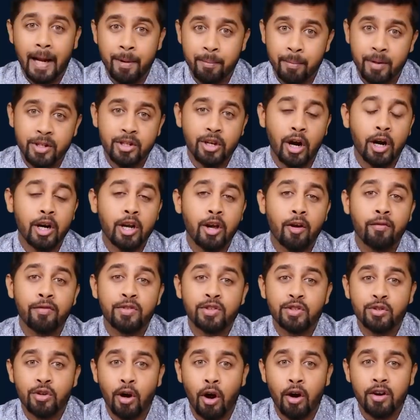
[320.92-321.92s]
and majority of
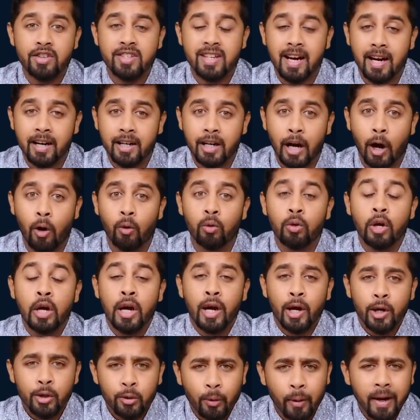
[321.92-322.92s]
stocks are down
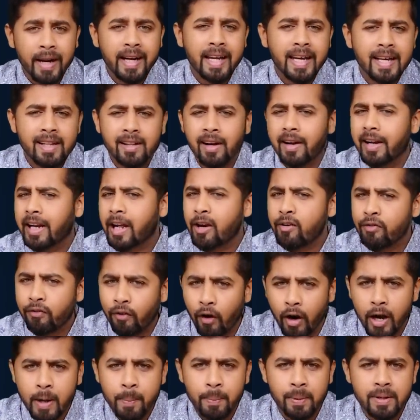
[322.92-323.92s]
20, 30,
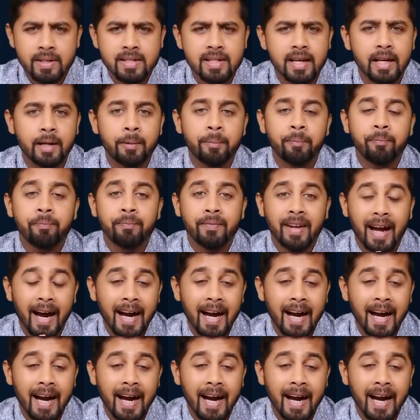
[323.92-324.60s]
40%,